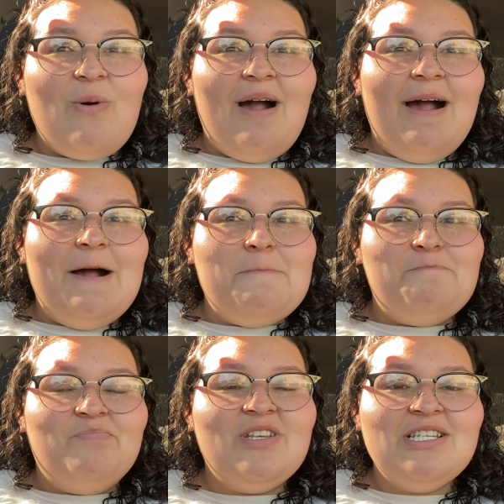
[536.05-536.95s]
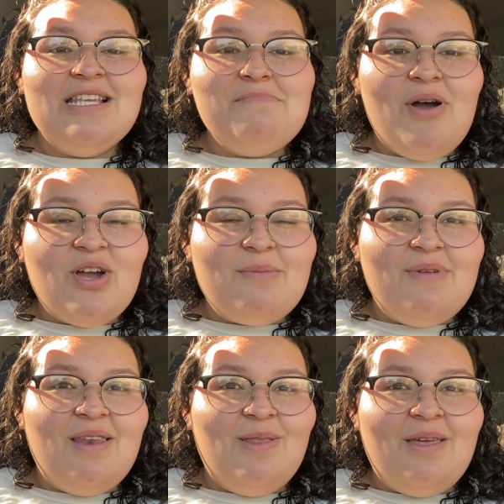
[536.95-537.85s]
um, to see Malcolm
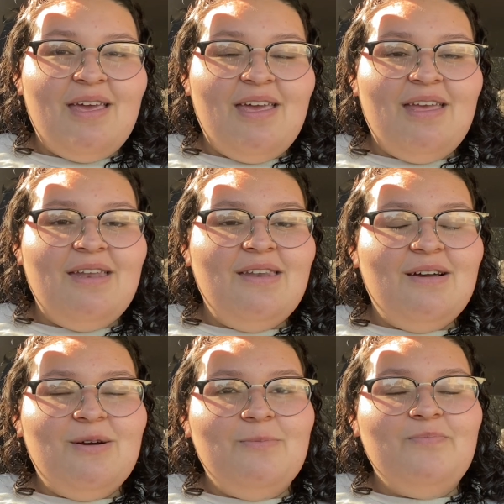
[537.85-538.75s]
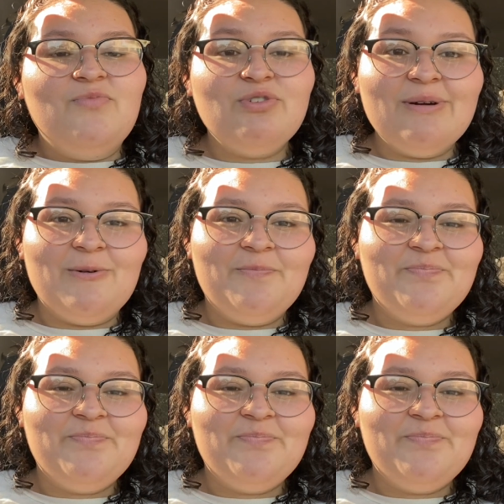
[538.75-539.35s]
and, and um, Trill.